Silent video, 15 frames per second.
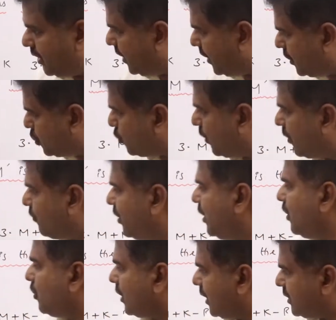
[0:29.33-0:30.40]
each one we
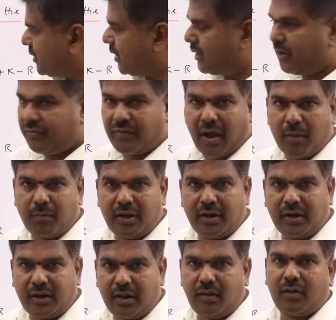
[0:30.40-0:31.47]
need to construct a
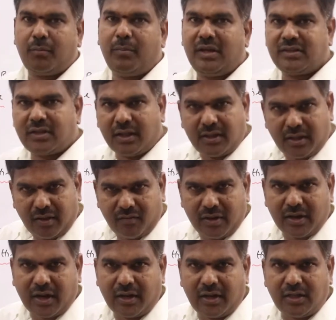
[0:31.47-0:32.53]
family tree based on the
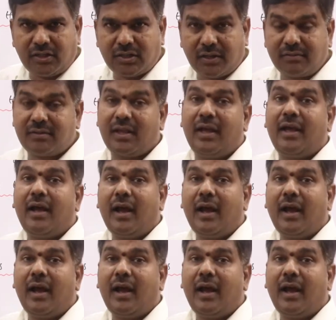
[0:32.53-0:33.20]
given conditions,